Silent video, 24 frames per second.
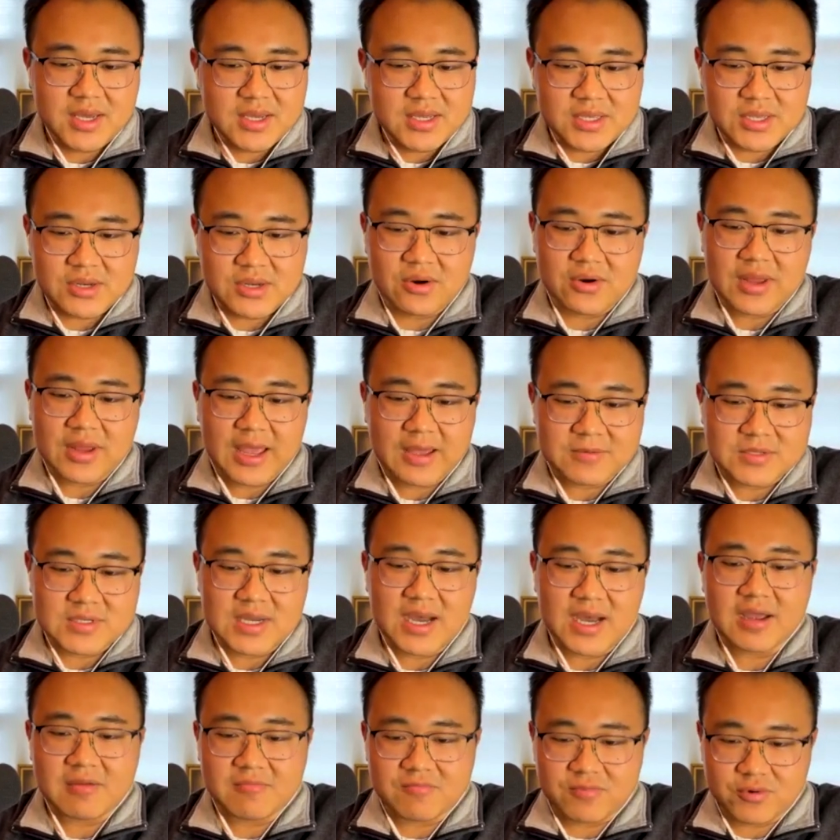You don't have
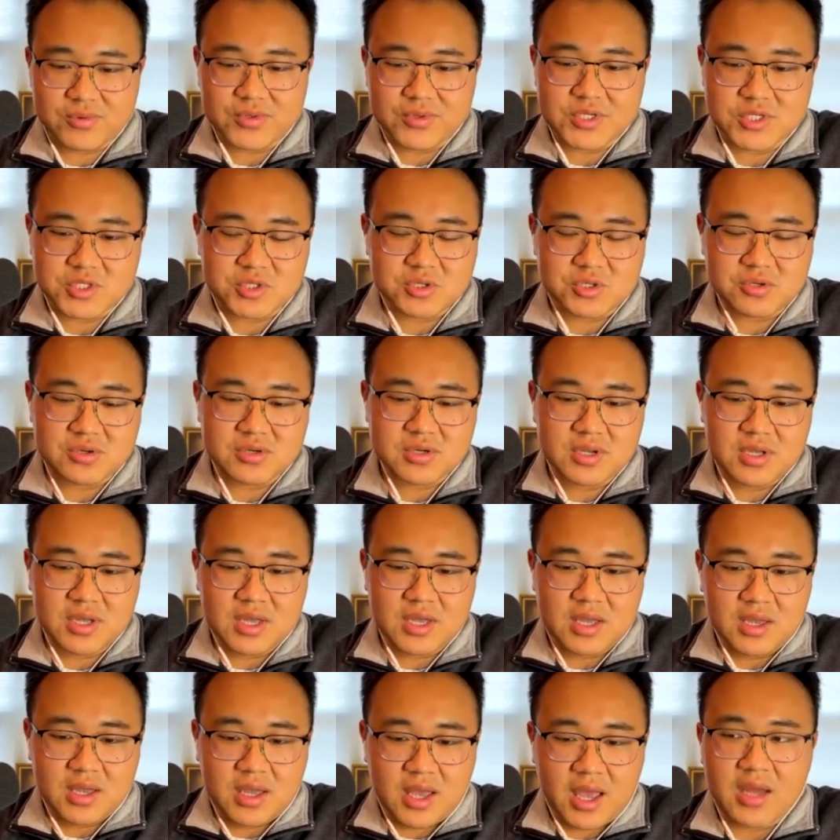time for leisure.
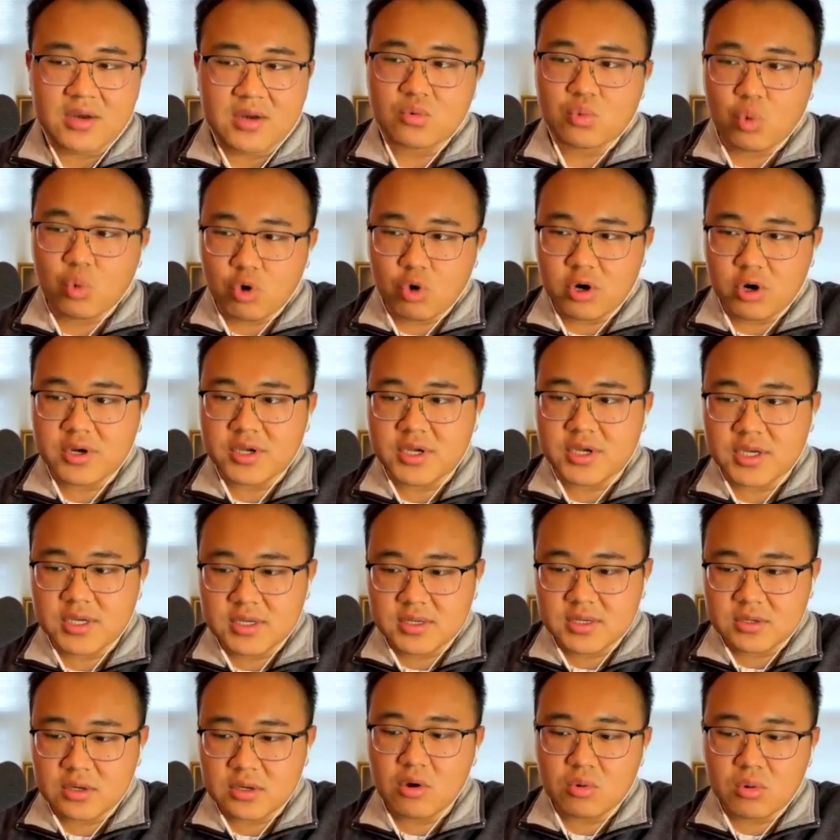And work
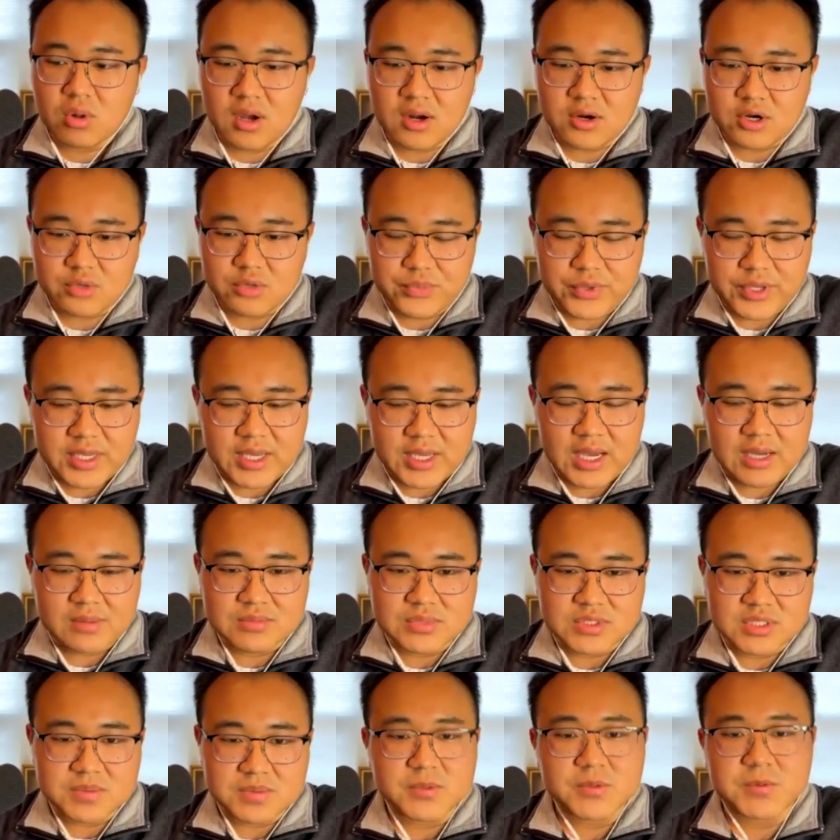no longer
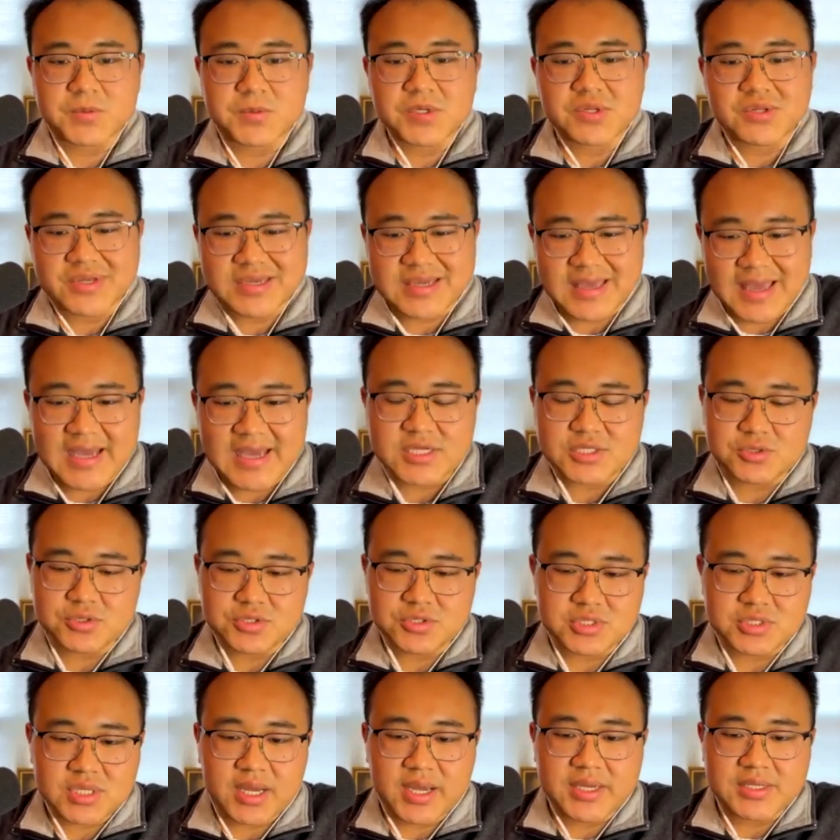becomes a fulfilling
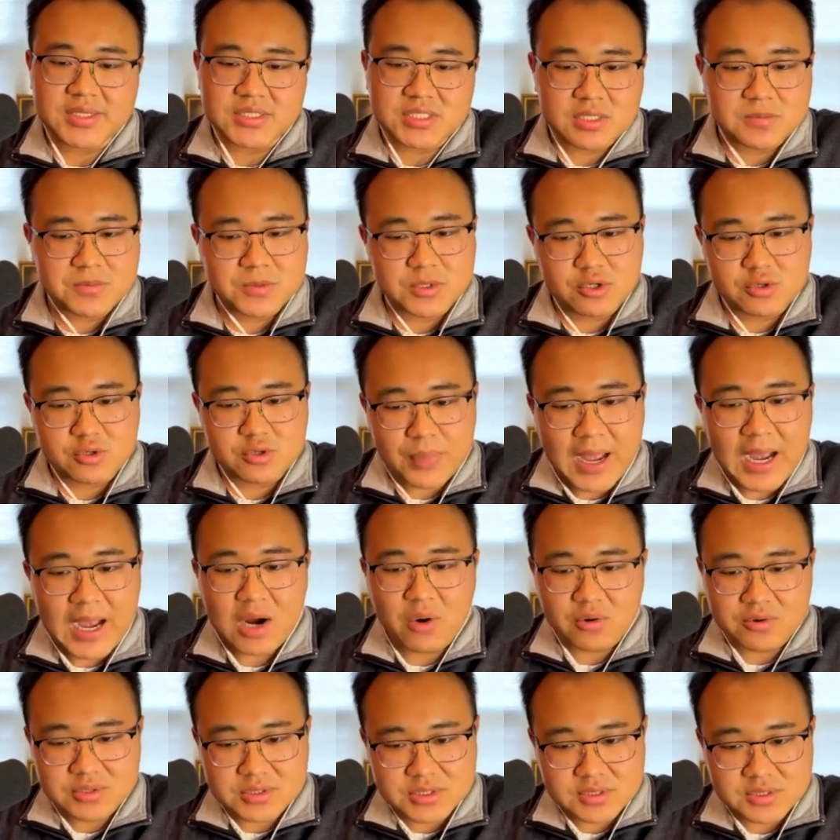exercise of your
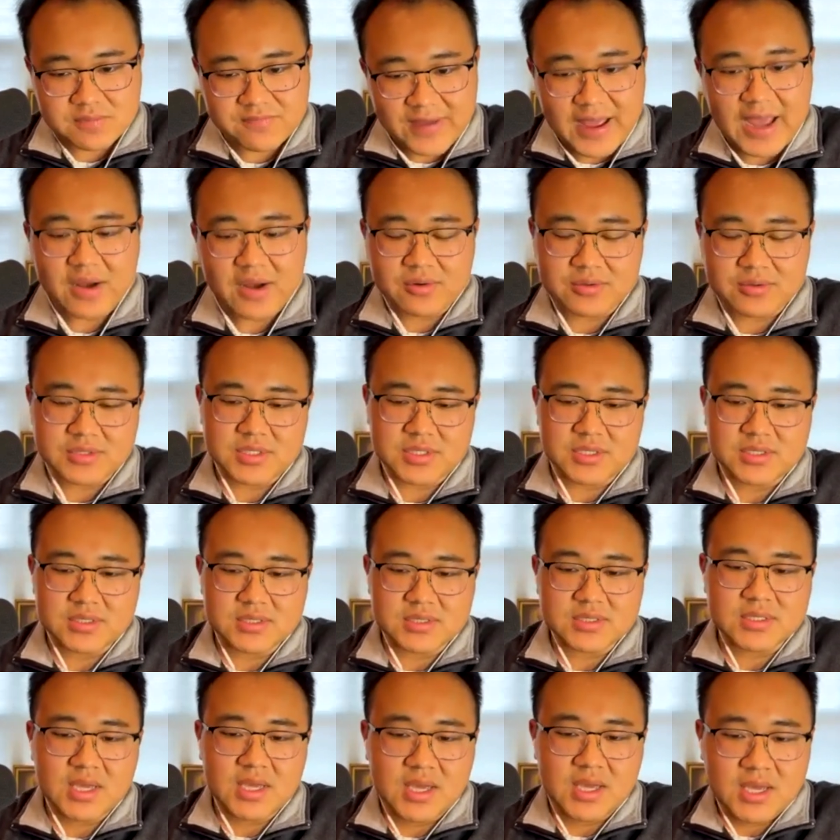powers and
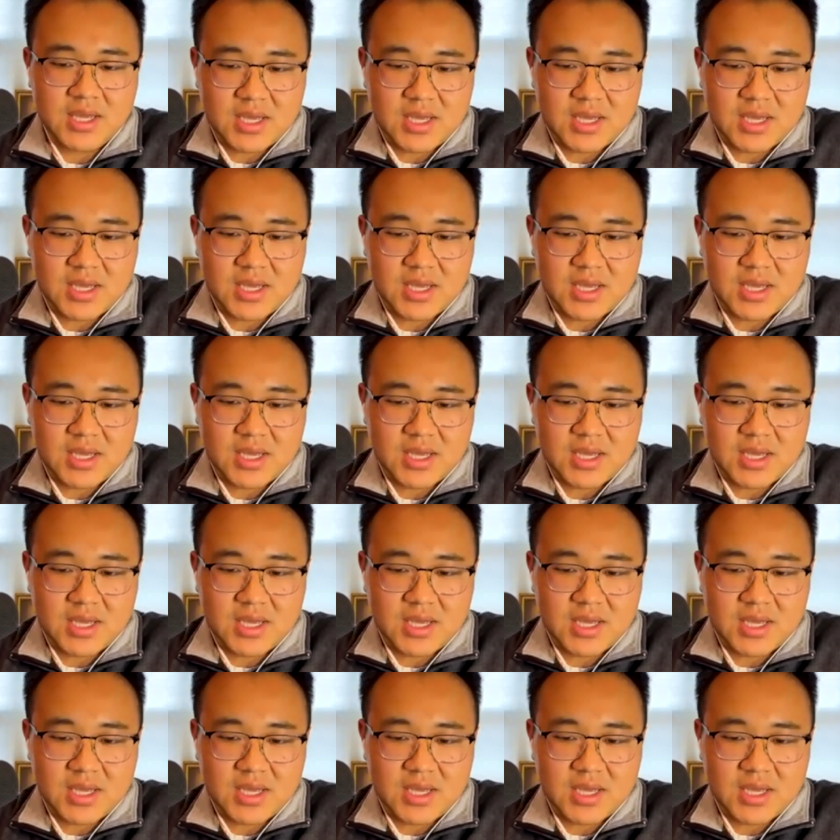faculties,